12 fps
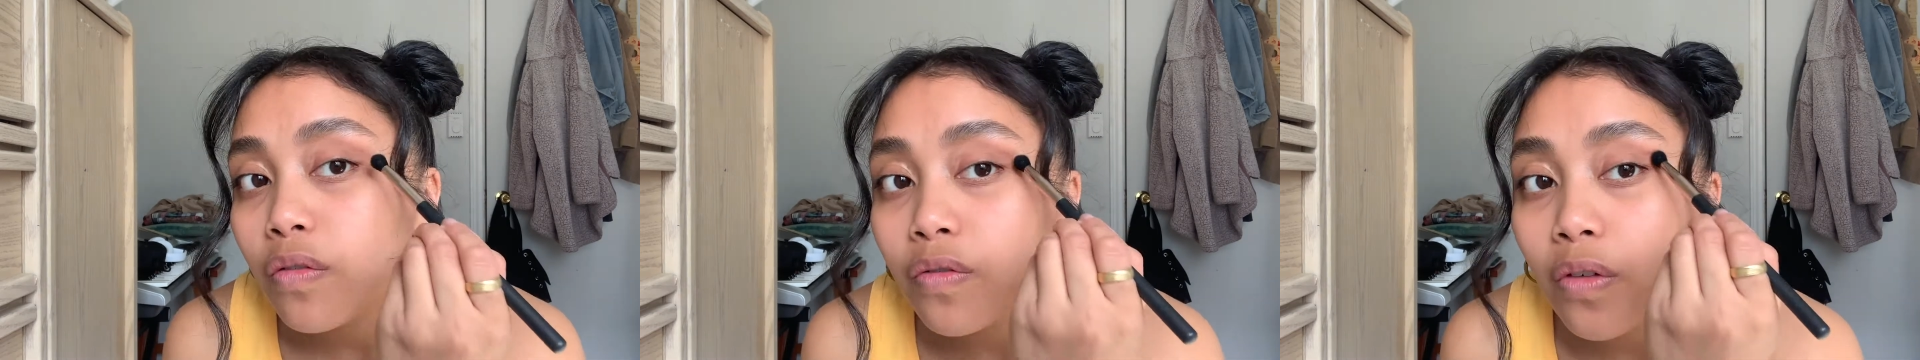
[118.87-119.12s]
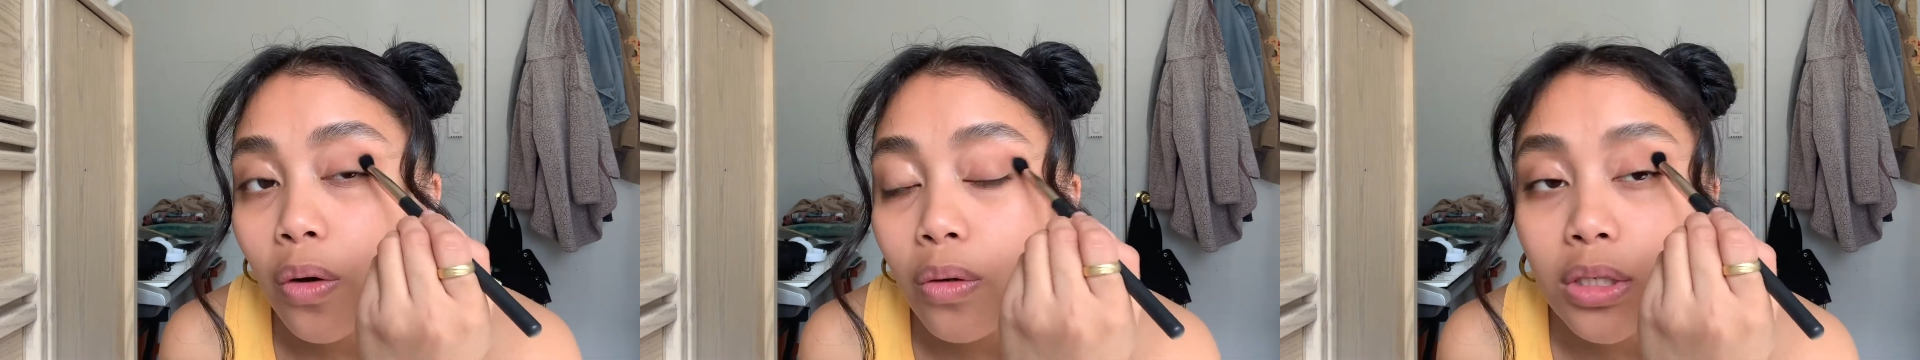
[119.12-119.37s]

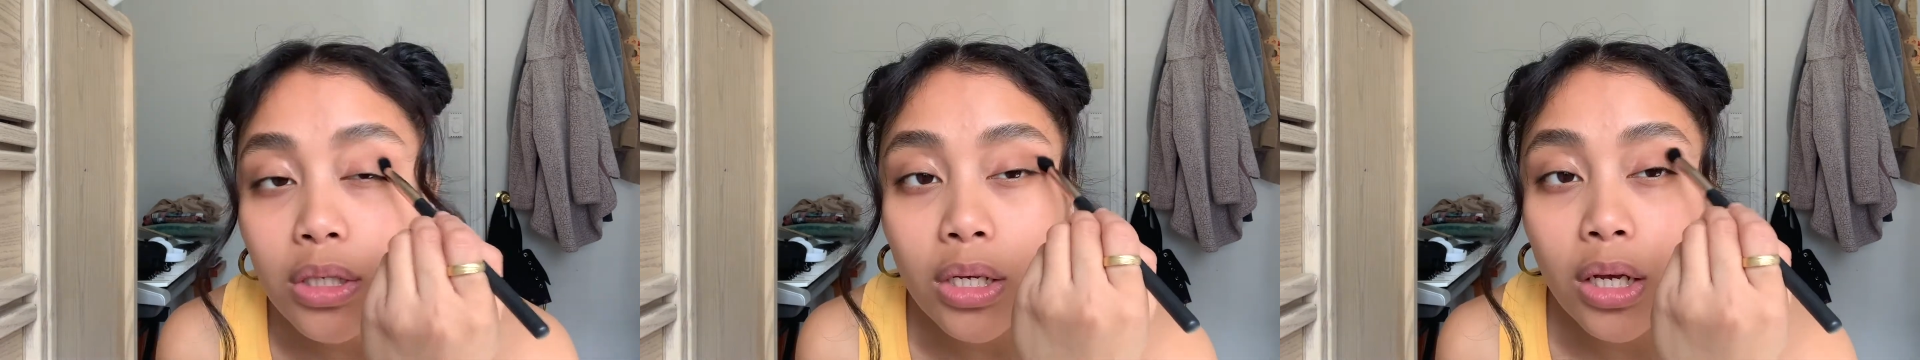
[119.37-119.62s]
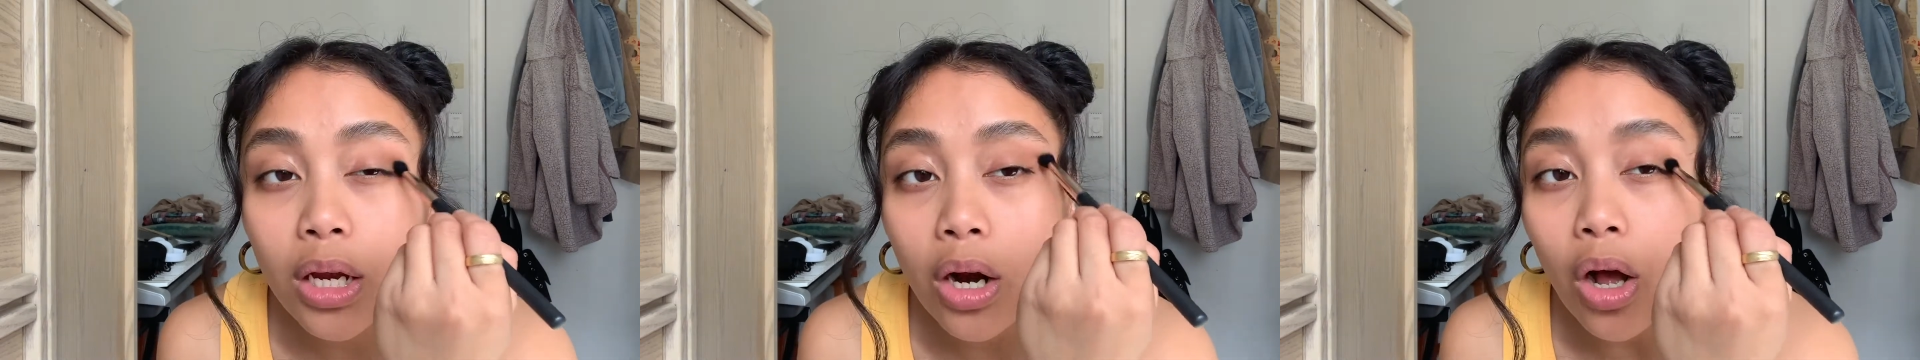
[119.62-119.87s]
focusing
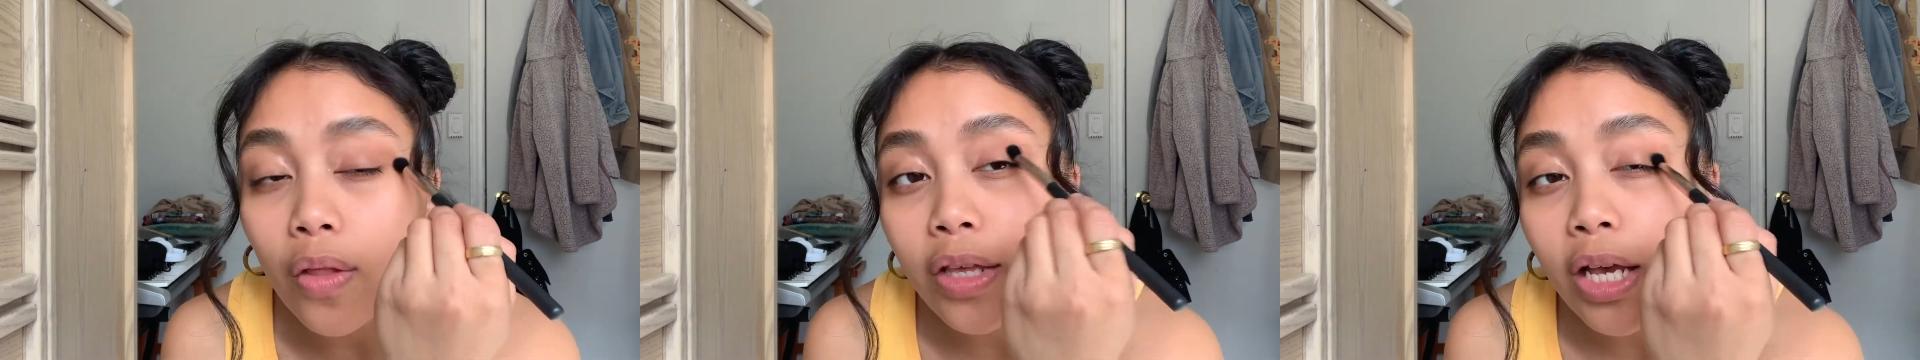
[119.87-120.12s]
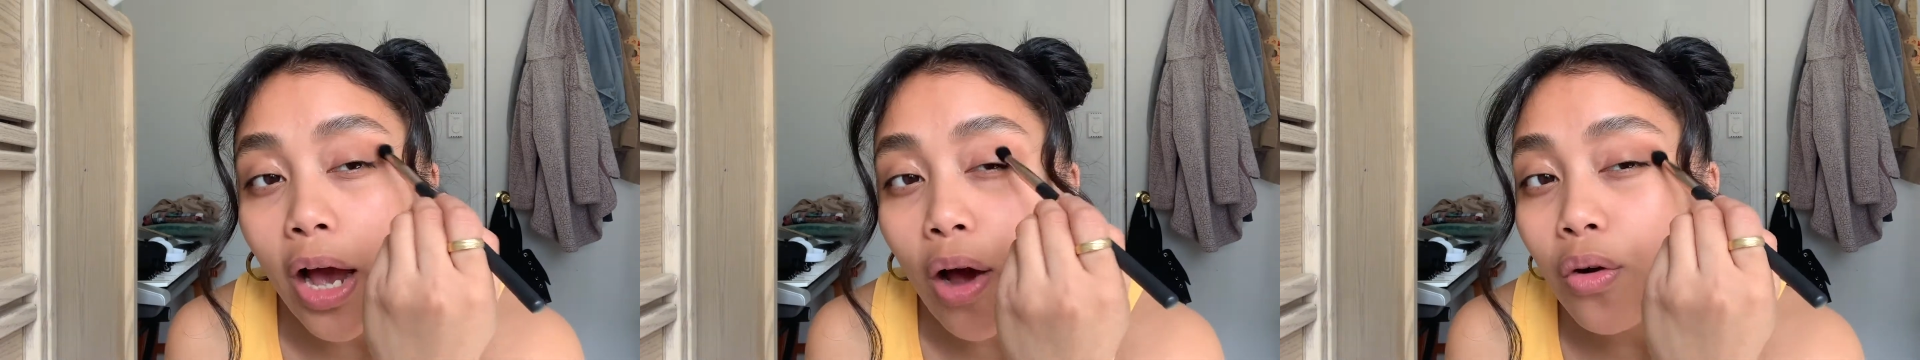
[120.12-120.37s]
it on
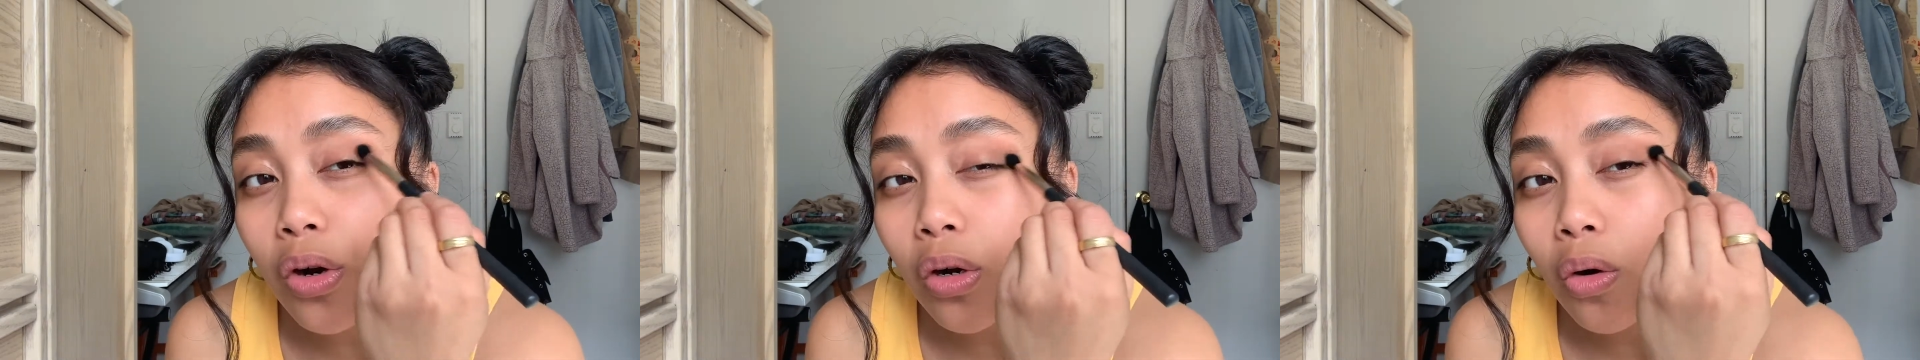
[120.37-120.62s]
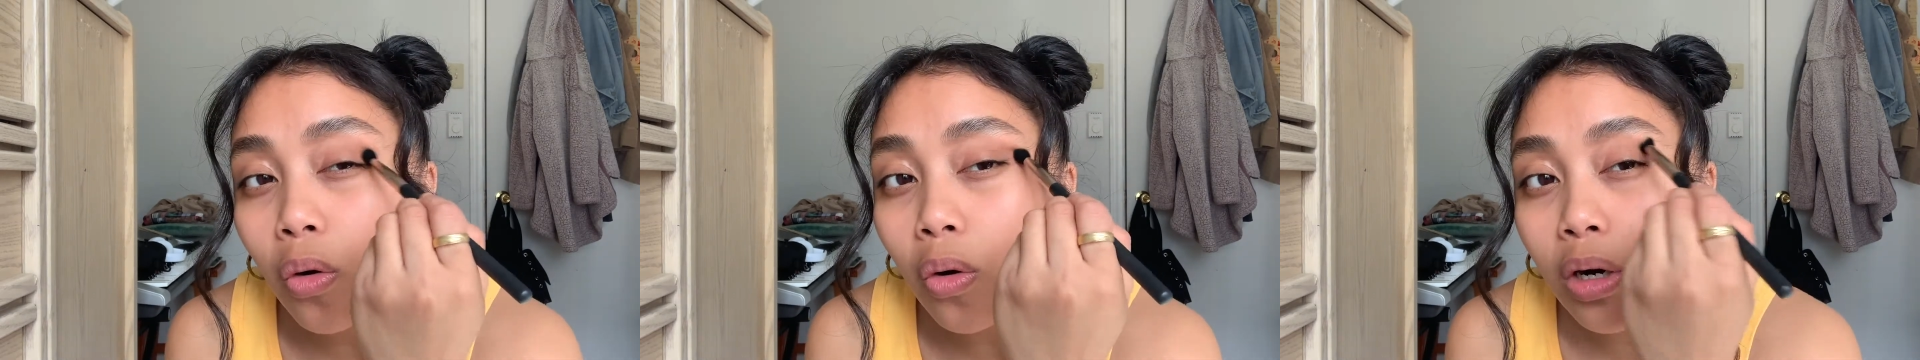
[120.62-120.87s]
the outer
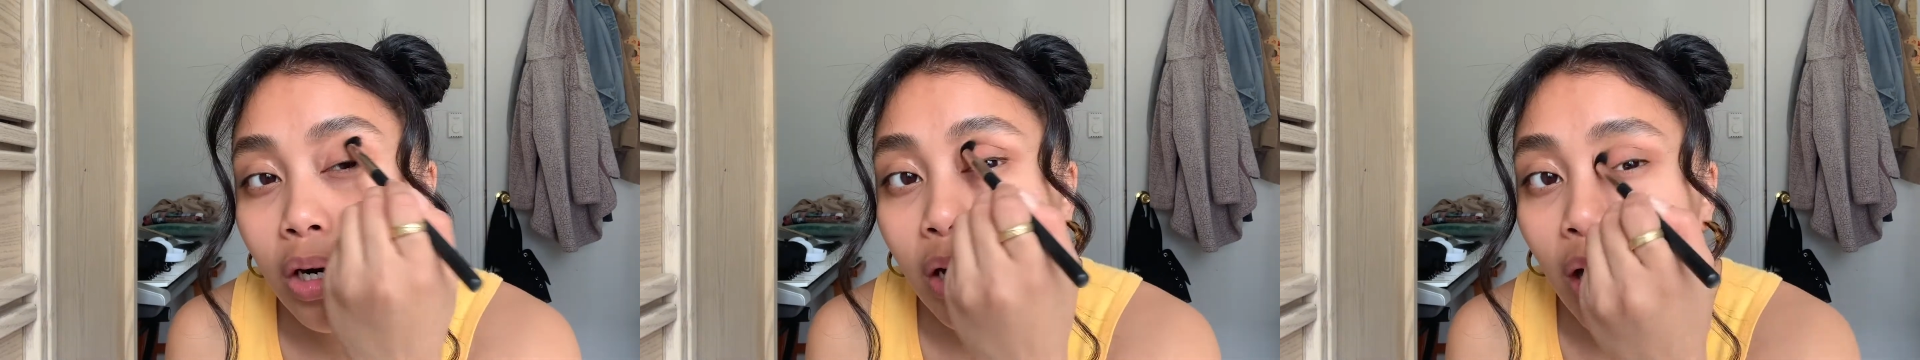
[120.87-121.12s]
corner